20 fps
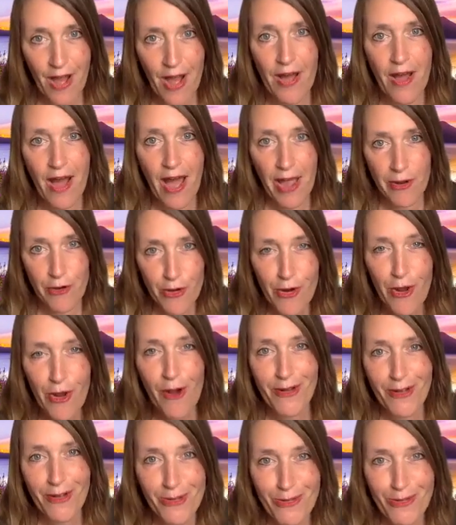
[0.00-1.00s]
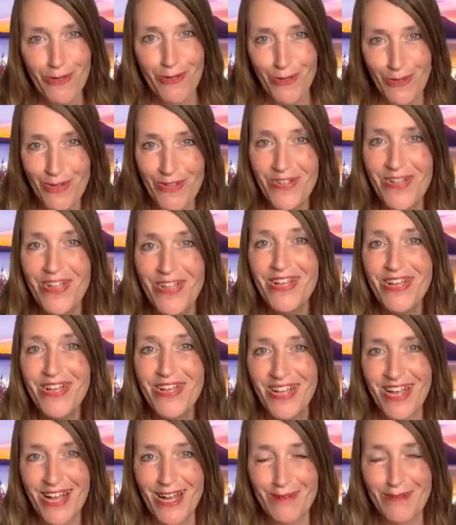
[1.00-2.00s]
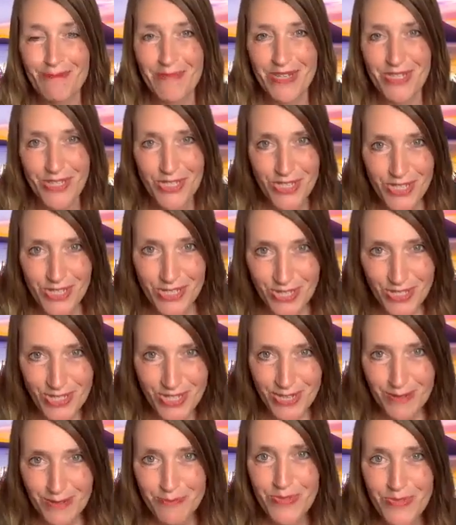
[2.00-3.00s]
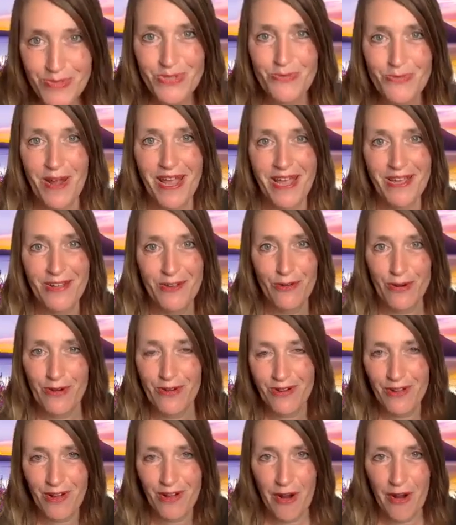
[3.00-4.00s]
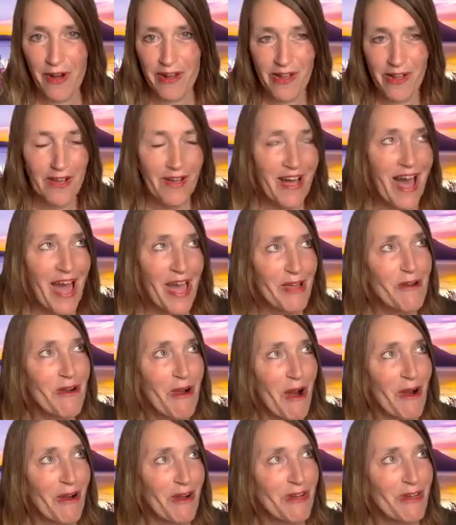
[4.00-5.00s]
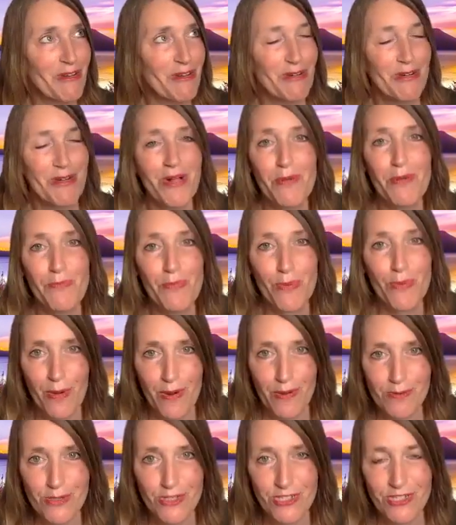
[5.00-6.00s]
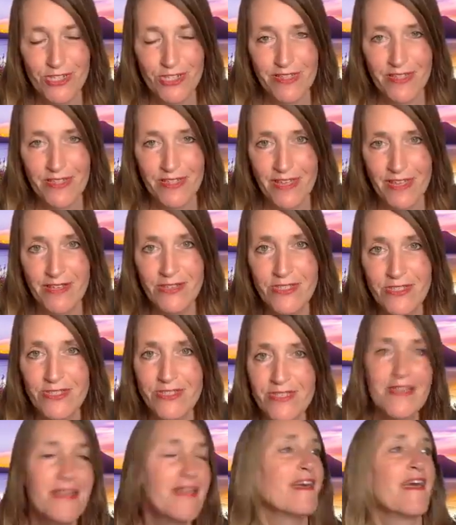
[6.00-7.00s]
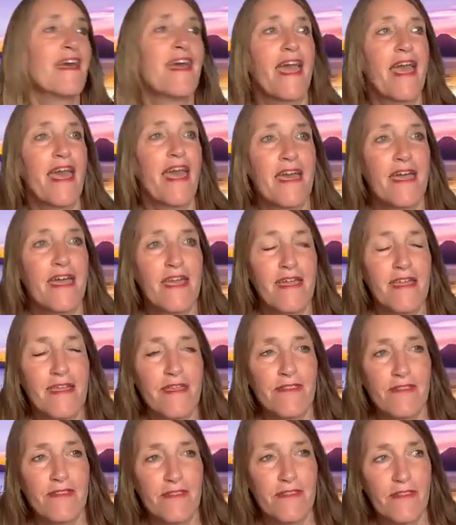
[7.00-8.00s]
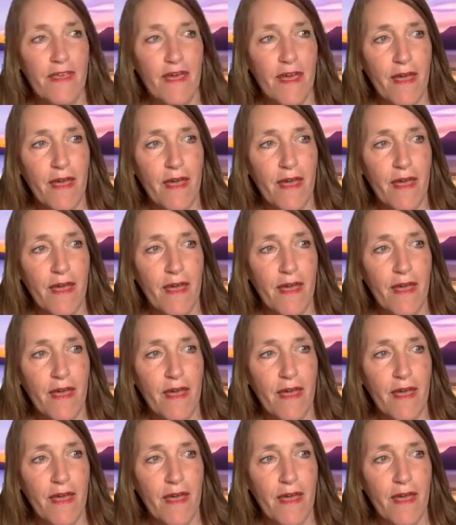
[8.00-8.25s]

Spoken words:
hierarchical systems, right? Or a hierarchical approach to things. And